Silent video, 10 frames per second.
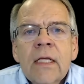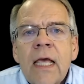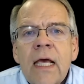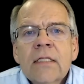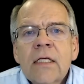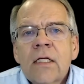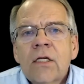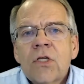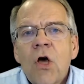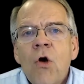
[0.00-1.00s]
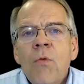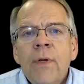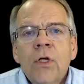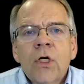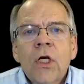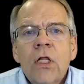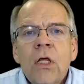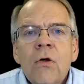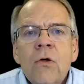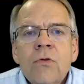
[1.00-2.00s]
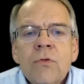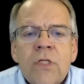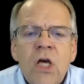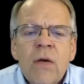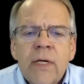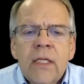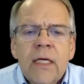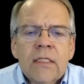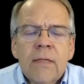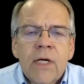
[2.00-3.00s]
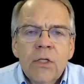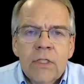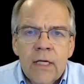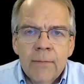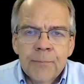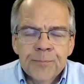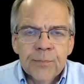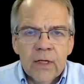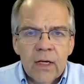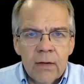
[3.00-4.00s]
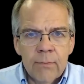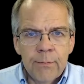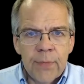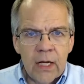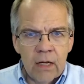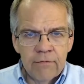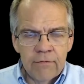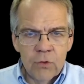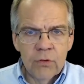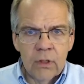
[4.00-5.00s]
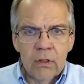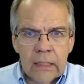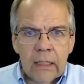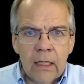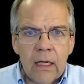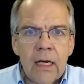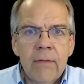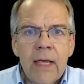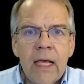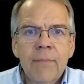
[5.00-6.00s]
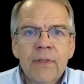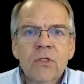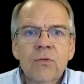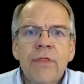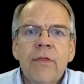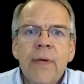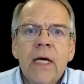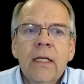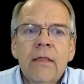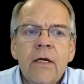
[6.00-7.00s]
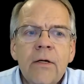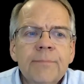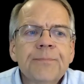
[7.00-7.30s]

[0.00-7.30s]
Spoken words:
The casket is open or closed. We'll talk about that some other time. But a funeral happens with the body there.